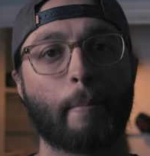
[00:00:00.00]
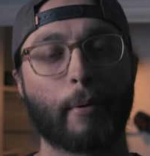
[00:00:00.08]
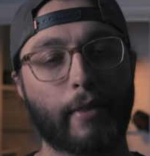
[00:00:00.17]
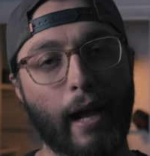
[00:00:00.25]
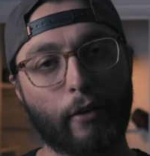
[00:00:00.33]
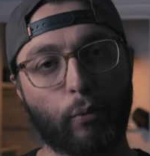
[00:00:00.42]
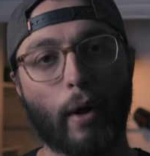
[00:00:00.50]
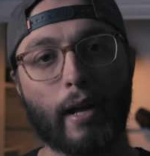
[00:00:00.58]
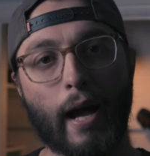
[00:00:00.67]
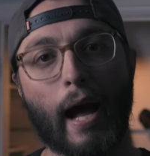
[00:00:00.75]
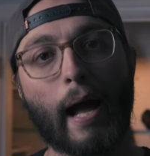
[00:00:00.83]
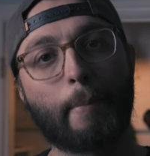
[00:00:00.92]
But that's
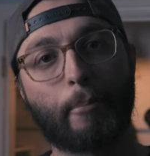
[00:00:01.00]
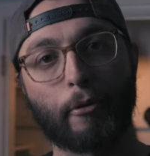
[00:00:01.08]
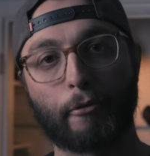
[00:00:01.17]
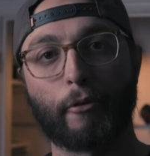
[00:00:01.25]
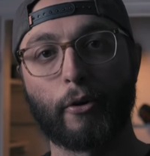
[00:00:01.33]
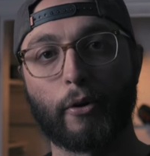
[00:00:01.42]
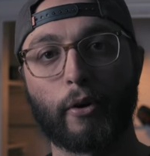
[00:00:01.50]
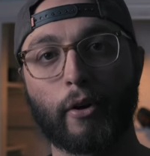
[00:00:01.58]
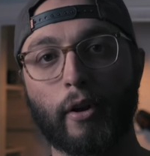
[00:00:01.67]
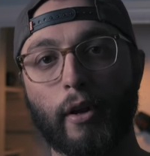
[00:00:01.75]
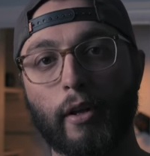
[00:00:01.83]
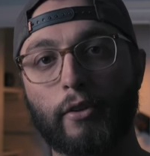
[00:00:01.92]
why I
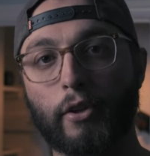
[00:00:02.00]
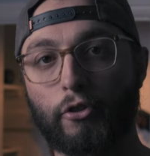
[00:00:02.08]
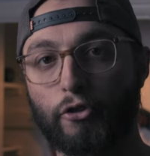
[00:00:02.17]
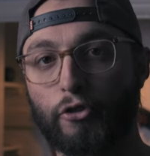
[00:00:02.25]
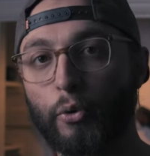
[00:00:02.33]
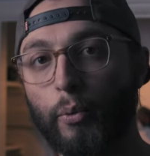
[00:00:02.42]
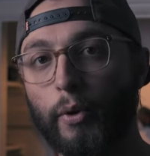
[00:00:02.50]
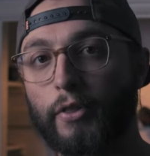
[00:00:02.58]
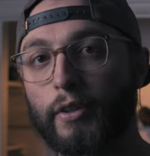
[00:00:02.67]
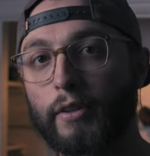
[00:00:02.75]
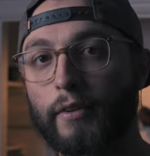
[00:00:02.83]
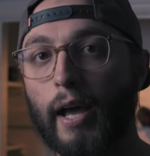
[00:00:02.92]
prefer to shoot
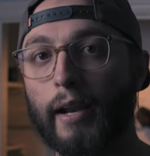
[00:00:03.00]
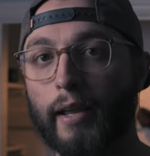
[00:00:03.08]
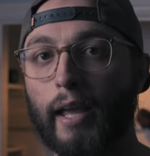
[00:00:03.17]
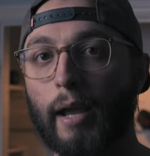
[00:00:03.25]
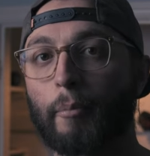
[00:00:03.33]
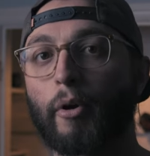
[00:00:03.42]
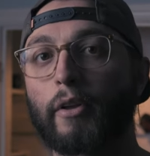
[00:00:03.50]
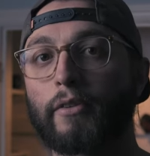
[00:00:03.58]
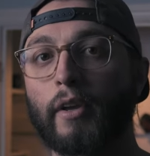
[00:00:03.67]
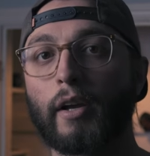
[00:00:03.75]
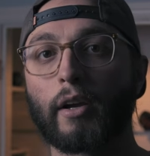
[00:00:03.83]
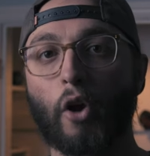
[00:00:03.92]
with these kind of
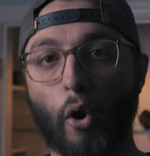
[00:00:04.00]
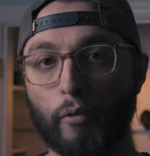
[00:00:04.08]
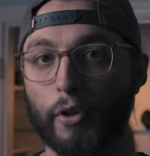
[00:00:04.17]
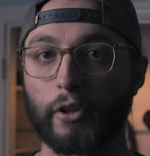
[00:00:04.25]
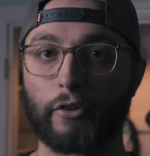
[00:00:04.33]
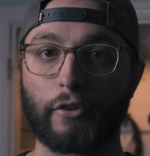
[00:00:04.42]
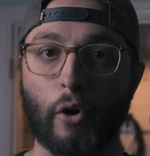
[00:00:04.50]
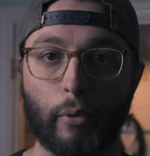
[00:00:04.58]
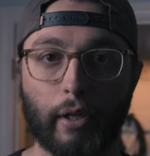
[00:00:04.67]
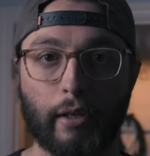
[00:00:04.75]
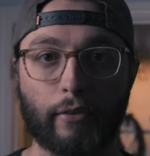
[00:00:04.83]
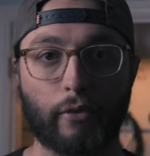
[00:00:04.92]
cameras over the
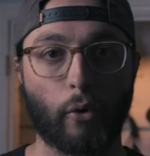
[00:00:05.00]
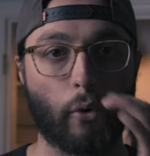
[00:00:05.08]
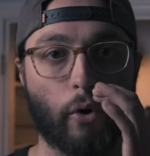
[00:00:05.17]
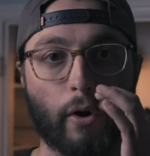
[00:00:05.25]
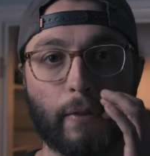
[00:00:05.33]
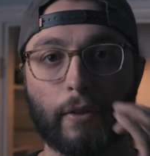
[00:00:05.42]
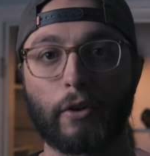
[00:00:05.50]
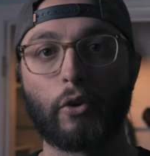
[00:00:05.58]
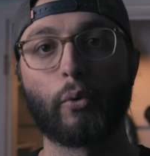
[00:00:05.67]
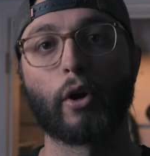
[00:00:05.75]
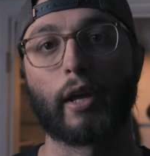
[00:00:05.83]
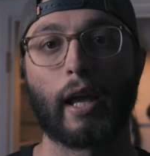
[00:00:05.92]
Sonys or the
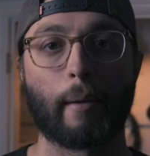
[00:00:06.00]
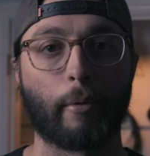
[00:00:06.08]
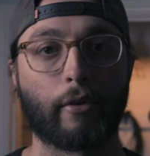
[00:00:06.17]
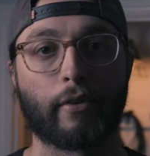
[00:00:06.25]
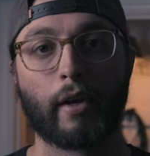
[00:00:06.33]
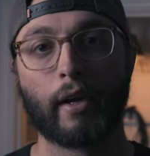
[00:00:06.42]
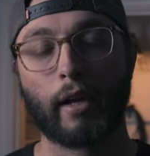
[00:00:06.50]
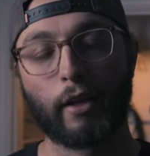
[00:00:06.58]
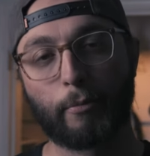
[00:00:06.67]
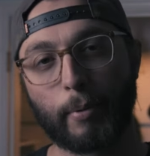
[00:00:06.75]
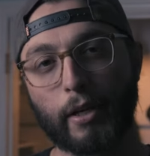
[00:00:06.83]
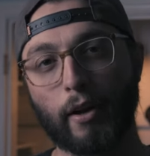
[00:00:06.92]
newer cameras,
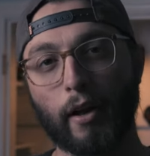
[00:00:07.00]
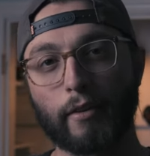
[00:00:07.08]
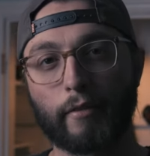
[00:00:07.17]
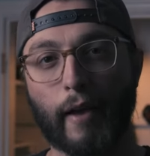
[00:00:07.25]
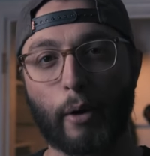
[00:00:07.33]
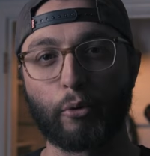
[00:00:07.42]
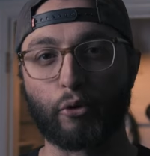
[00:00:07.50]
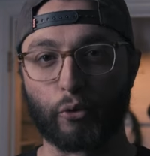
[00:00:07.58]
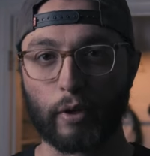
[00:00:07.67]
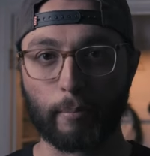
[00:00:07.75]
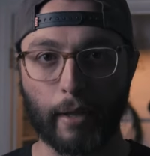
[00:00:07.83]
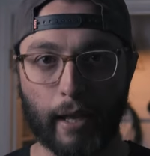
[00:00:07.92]
is because of how
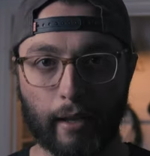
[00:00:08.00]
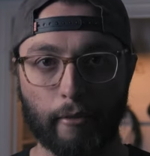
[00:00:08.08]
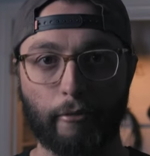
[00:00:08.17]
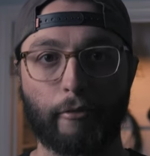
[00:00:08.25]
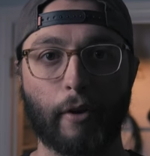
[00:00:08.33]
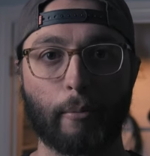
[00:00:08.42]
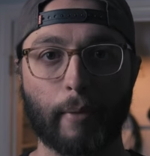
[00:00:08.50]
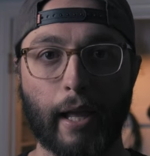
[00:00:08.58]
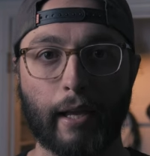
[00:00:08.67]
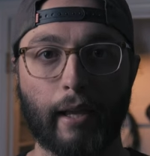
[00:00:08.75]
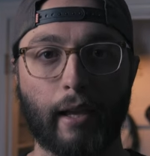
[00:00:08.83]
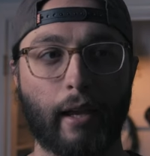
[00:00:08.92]
dreamlike and
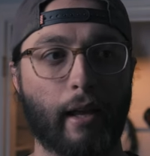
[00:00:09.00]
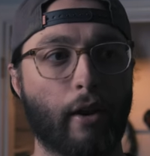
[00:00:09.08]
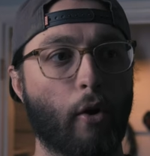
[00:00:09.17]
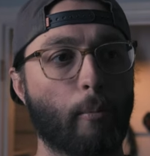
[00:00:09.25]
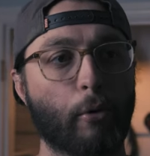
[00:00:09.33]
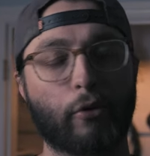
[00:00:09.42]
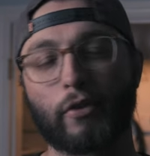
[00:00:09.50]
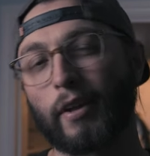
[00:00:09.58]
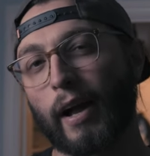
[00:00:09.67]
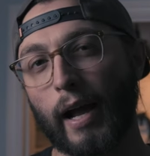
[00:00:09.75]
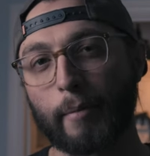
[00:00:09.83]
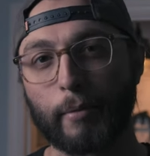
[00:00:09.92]
film-like and almost
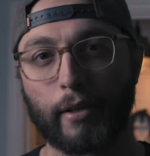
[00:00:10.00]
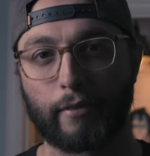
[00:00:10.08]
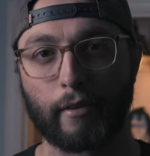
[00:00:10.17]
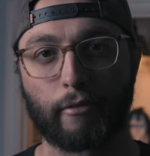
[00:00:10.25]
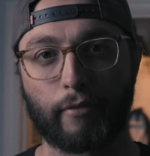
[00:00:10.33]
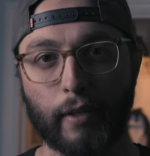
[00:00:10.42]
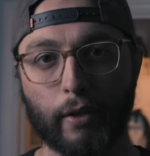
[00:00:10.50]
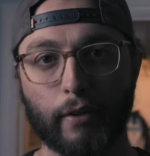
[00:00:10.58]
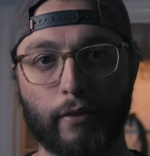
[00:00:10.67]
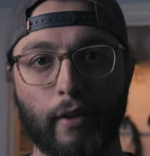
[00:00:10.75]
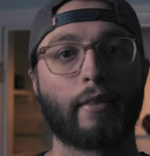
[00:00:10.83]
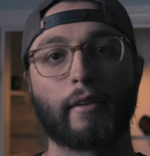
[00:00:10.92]
timeless it
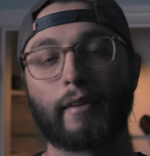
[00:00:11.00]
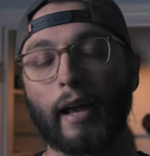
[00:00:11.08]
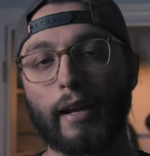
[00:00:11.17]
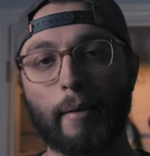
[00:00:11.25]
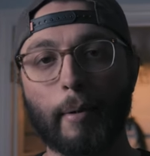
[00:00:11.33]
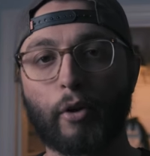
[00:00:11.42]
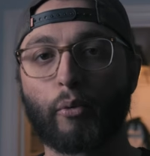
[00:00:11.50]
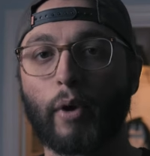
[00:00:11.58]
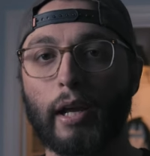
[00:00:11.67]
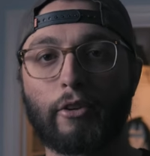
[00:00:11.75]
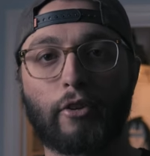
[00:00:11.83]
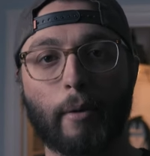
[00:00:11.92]
feels. The dynamic
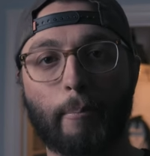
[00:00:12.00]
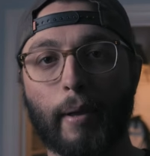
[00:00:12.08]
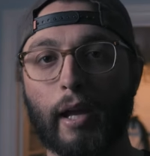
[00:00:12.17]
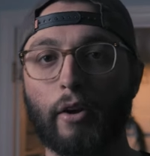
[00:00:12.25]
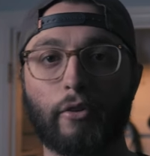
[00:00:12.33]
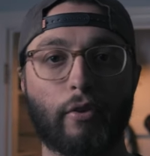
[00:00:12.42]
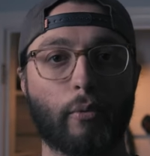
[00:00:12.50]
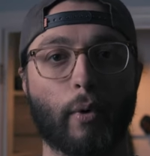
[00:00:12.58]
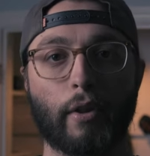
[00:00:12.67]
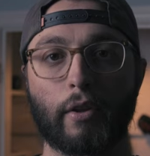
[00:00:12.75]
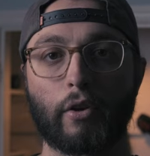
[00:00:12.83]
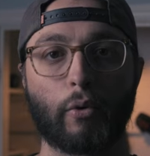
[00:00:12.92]
range compared to
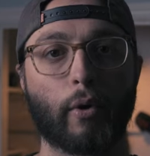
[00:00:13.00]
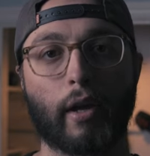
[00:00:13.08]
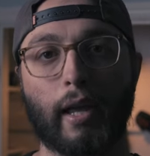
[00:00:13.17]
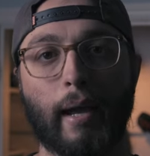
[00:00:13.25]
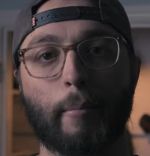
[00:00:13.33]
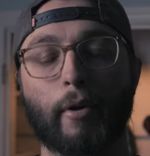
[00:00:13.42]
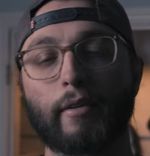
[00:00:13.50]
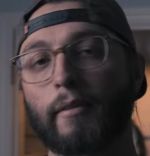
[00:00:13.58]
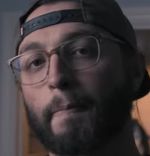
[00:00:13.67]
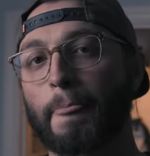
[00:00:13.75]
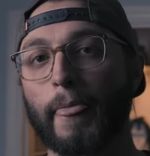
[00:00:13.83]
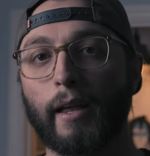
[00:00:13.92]
one of the newer
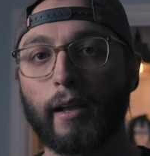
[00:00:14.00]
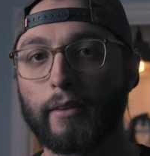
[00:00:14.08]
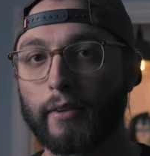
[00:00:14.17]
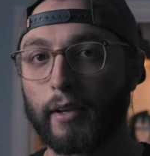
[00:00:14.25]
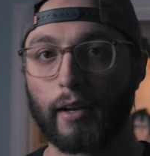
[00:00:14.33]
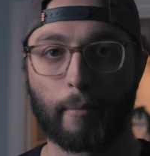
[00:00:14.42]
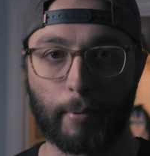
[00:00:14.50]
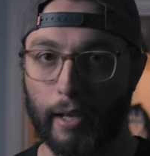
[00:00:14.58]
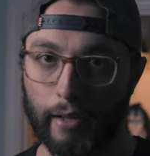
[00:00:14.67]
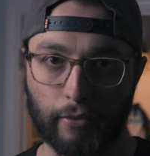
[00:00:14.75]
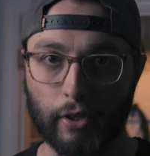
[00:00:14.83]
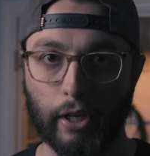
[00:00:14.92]
cameras isn't gonna
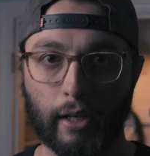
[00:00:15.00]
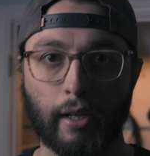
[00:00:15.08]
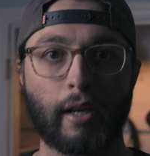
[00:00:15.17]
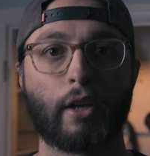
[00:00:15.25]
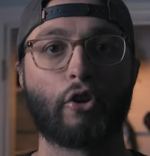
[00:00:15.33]
be as good.